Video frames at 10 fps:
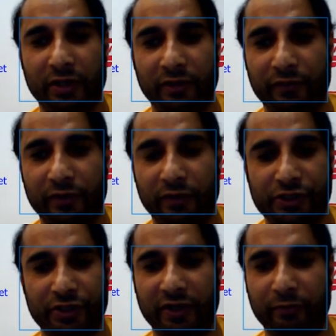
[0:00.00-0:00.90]

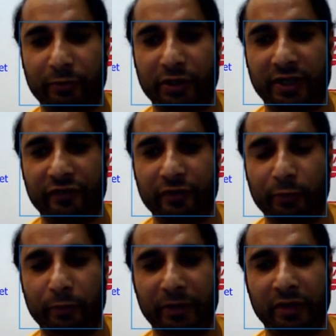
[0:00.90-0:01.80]
configuration, as per the
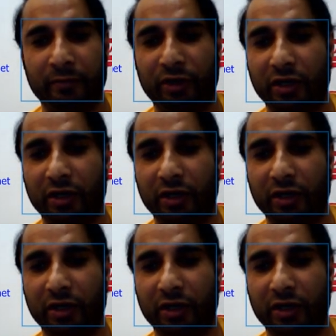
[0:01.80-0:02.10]
SWPM,